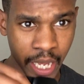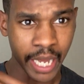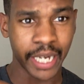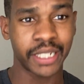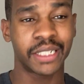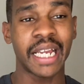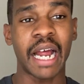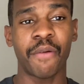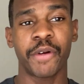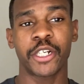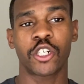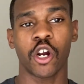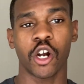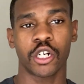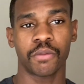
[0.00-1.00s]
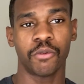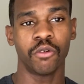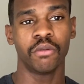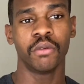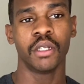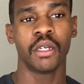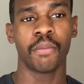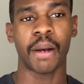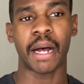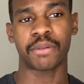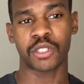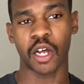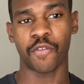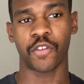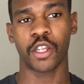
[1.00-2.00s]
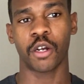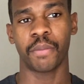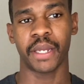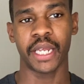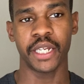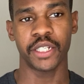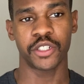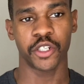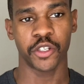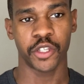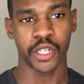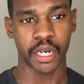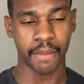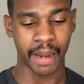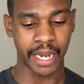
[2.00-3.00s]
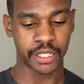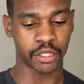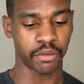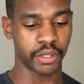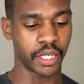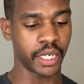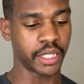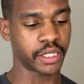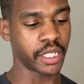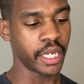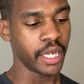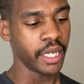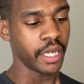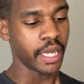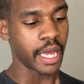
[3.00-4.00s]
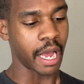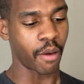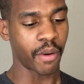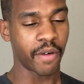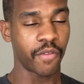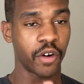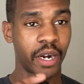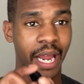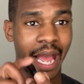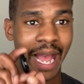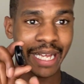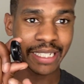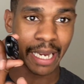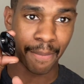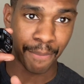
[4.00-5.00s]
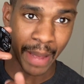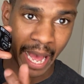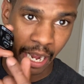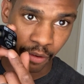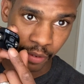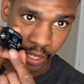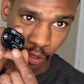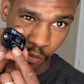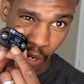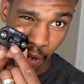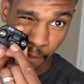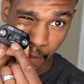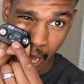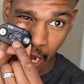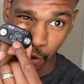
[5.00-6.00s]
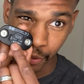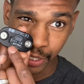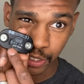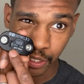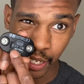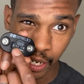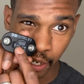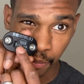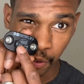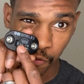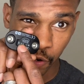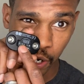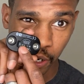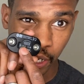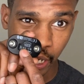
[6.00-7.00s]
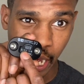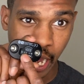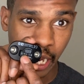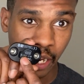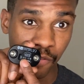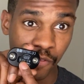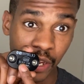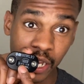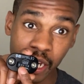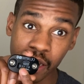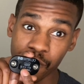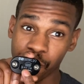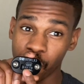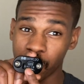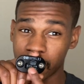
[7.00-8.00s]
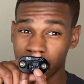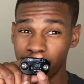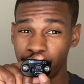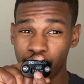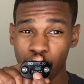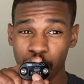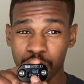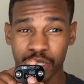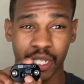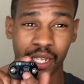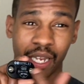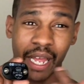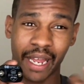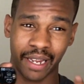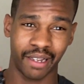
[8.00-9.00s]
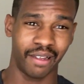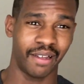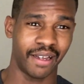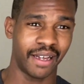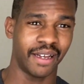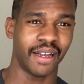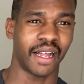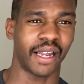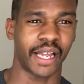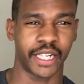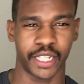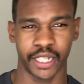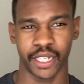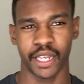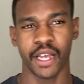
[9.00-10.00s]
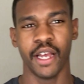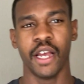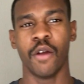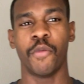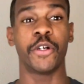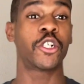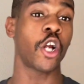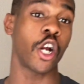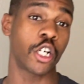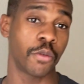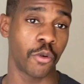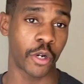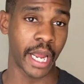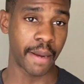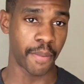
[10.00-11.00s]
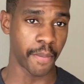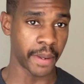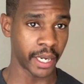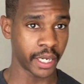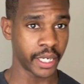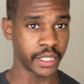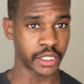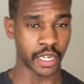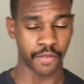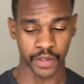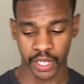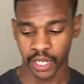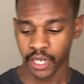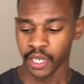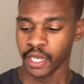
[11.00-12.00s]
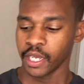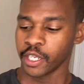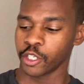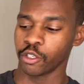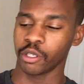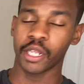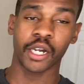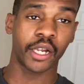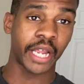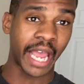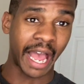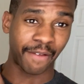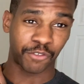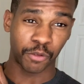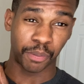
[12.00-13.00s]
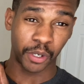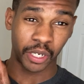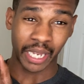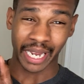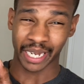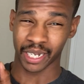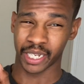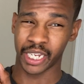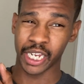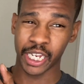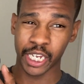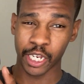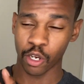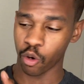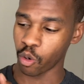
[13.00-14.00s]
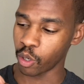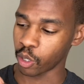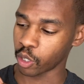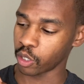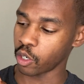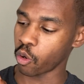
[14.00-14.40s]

It is not rechargeable. Pops off a little bit easier than the MZ does. However, it has a battery, a round battery, so that could be very inconvenient for some folks. They like the rechargeable capabilities of it. You literally have to put like a key or